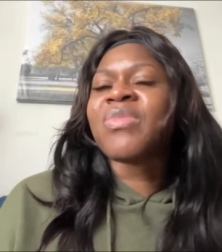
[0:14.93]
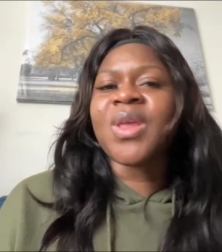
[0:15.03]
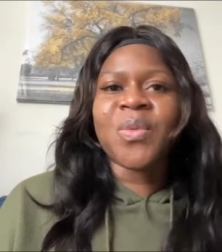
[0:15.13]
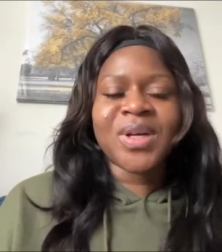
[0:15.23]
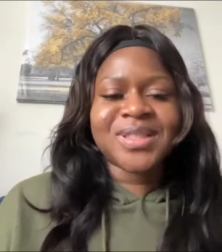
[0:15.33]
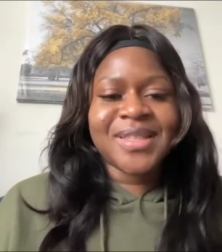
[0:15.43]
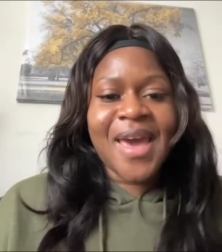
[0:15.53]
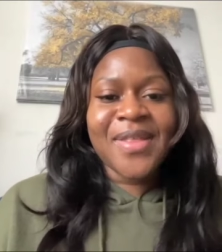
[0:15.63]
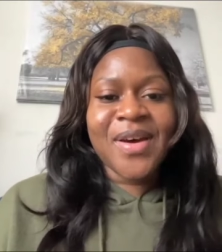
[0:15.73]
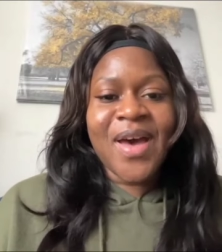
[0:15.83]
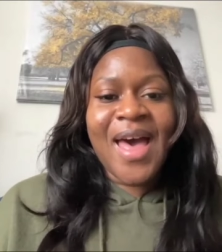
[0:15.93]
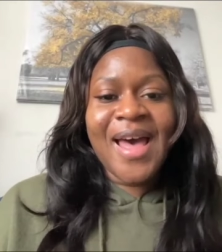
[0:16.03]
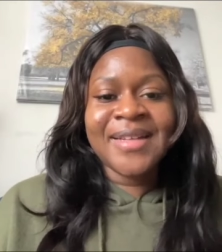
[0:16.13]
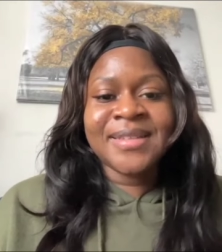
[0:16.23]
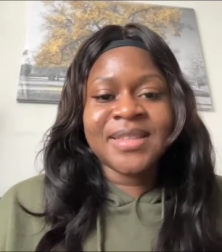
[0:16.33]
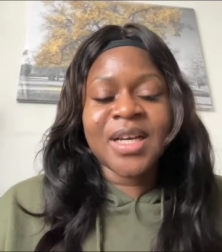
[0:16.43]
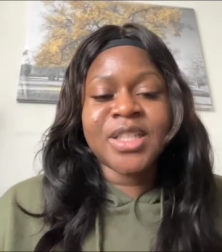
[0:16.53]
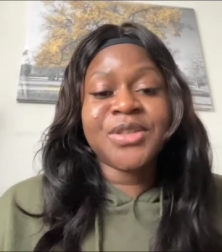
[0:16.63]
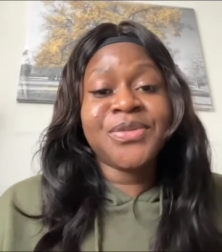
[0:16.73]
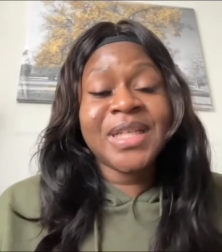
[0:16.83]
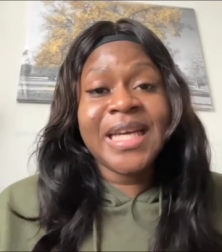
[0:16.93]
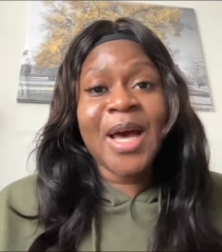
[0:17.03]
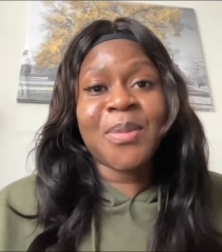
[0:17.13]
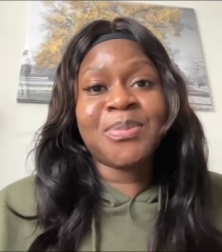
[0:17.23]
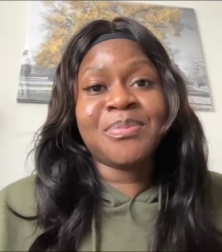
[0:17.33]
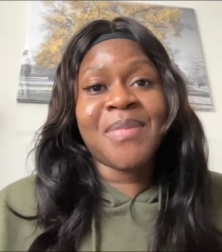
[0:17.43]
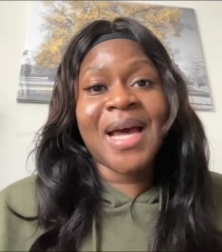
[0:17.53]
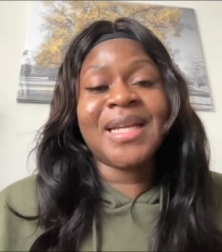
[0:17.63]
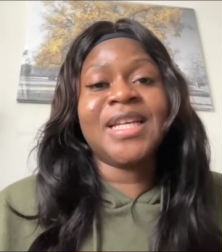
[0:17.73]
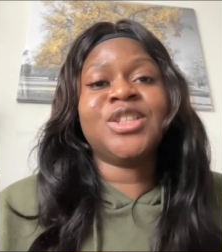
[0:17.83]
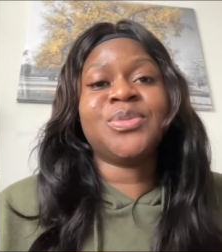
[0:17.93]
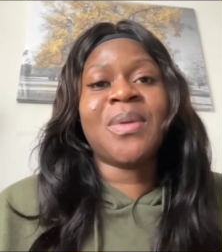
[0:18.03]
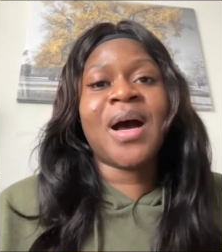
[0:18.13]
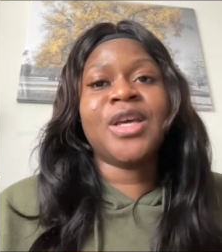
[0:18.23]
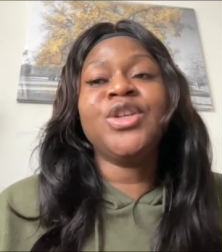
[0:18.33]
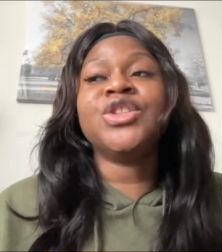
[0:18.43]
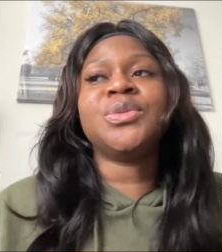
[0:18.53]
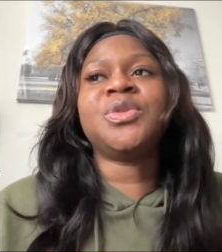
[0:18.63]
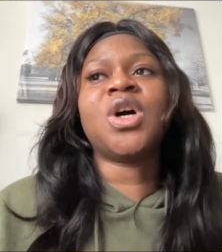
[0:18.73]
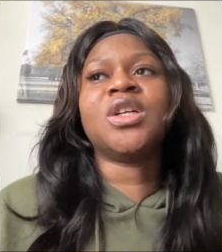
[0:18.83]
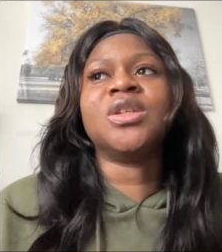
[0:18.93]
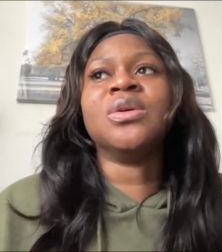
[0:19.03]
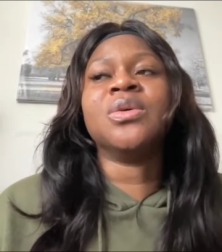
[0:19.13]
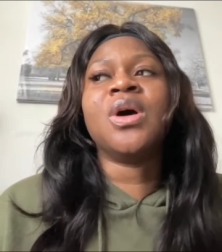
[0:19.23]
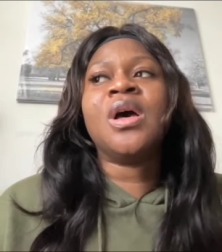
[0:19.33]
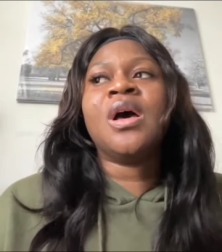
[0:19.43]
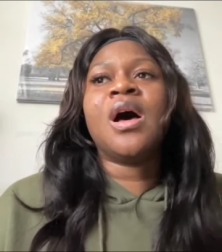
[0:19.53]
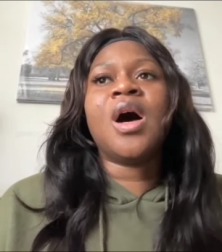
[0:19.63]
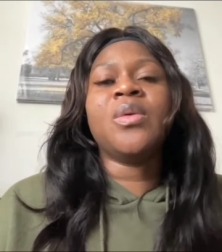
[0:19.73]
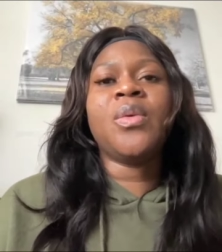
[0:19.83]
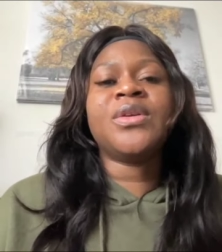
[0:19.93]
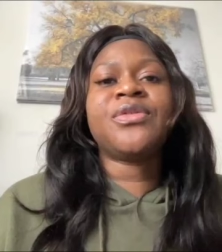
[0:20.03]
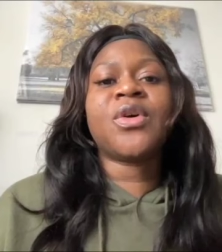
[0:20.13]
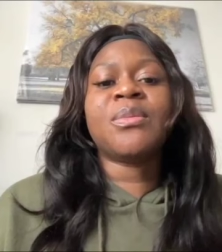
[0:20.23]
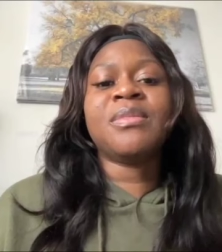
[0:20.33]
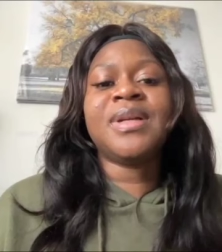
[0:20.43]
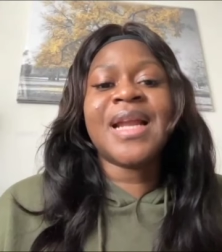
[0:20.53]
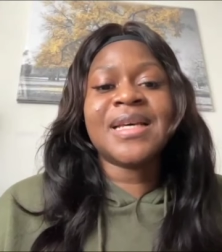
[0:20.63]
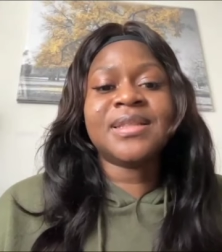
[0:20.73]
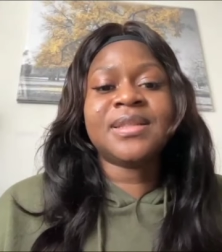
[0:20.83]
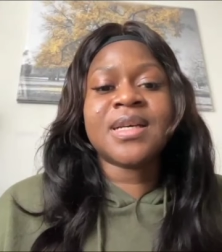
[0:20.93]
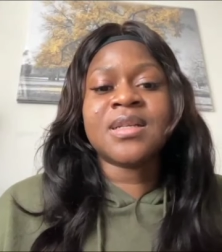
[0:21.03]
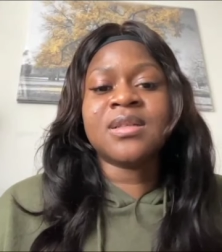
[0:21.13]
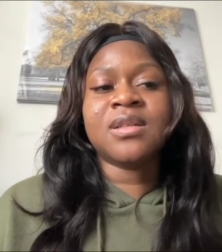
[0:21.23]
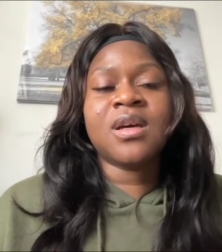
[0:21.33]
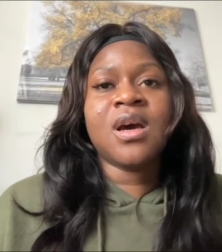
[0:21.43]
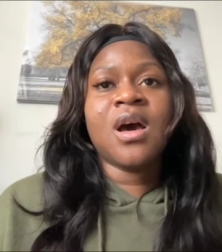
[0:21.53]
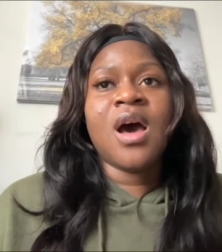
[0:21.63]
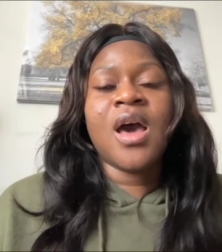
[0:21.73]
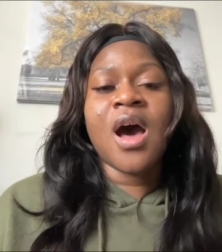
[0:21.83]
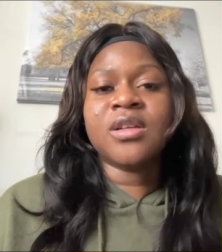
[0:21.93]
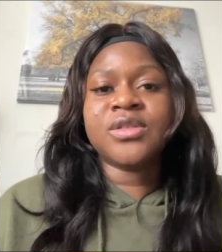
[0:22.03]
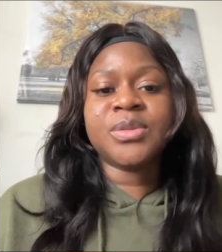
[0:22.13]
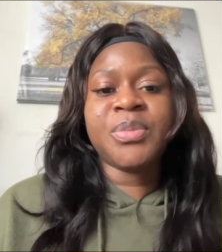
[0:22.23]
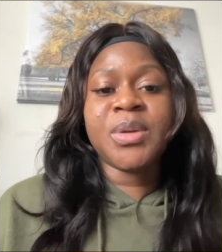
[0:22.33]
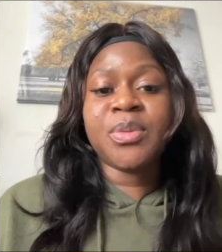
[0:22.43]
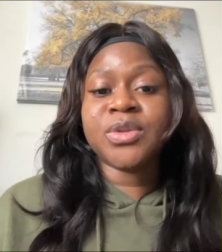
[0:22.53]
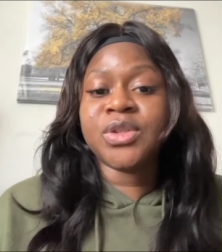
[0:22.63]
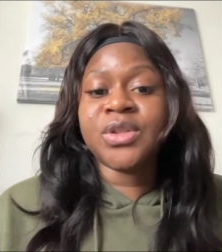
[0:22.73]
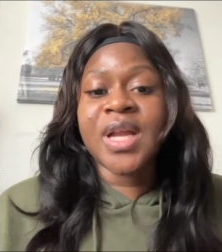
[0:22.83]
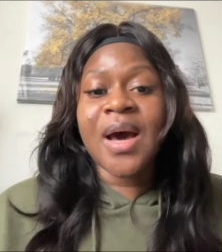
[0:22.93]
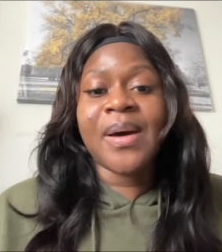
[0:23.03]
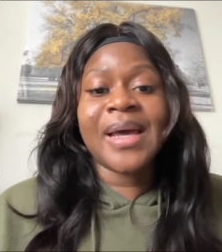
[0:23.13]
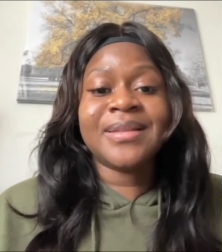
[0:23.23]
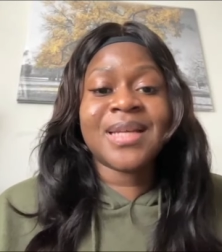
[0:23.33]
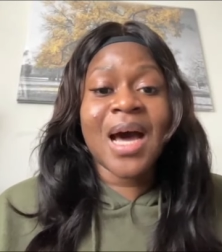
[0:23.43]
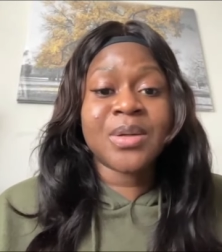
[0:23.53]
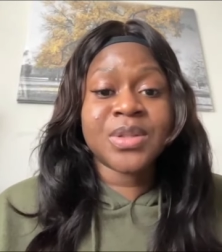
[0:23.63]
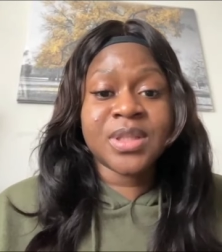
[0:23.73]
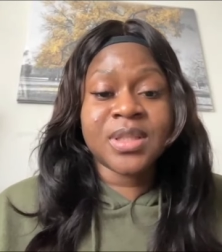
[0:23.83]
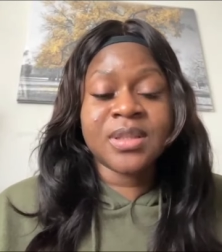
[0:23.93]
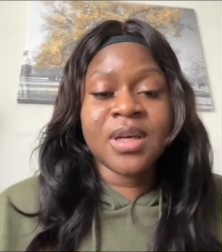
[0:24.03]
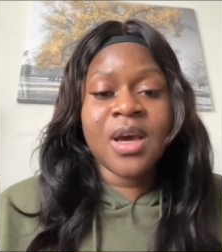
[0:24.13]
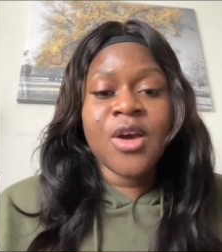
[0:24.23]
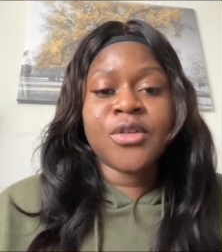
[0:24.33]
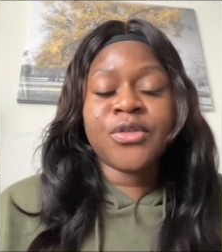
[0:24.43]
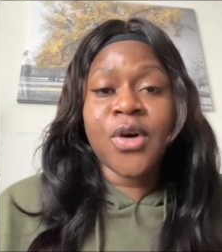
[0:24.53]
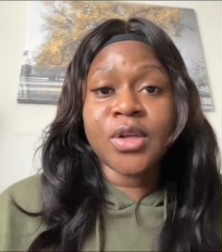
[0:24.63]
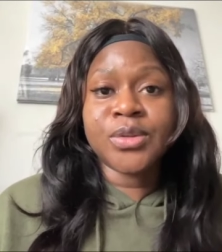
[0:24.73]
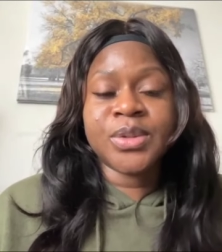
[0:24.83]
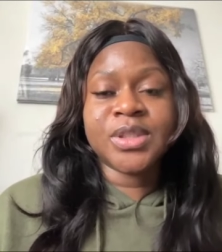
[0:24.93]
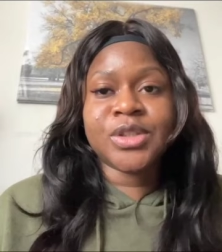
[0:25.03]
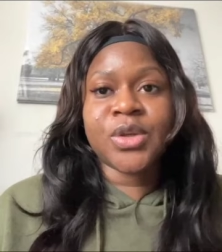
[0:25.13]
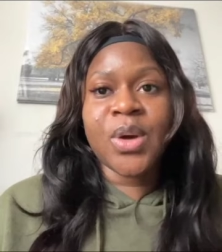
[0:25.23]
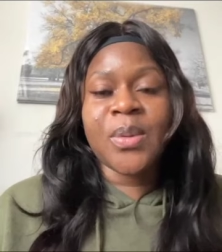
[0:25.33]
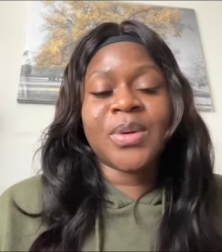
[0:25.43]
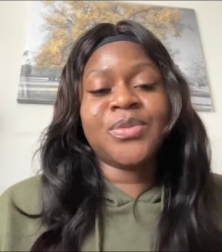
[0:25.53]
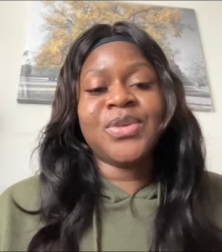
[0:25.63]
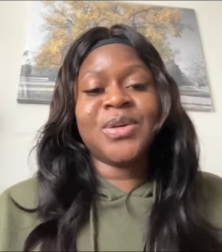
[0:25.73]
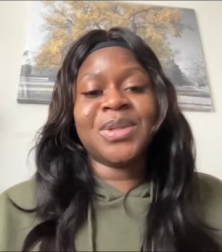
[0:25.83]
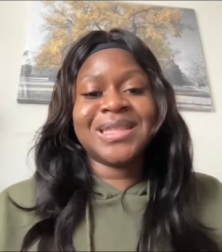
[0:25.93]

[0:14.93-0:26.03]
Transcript: work together and uh, you really helped manage my YouTube channel. Uh, we went from less than 100 people to now a 1,000 followers. So I really want to